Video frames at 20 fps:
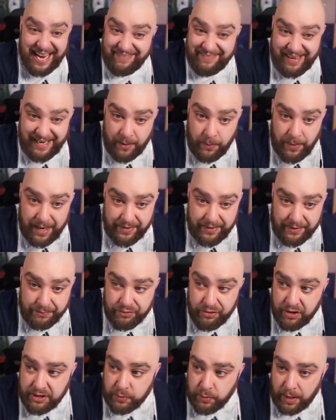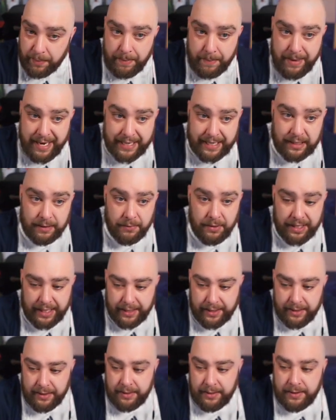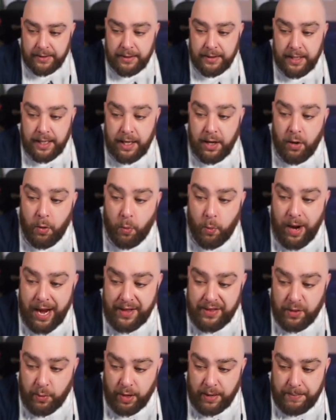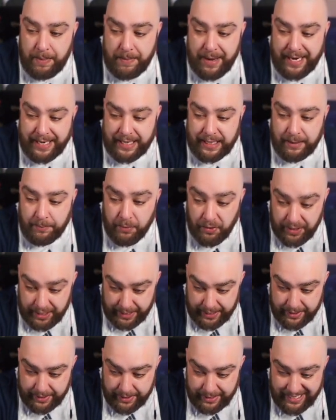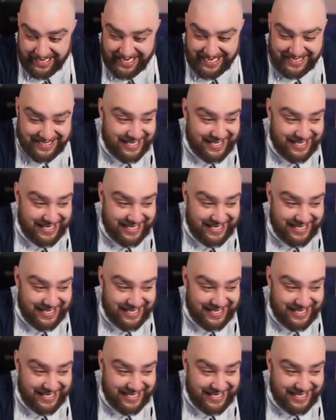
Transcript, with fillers: really where the pros want to be making the money. Where they want to be making the money is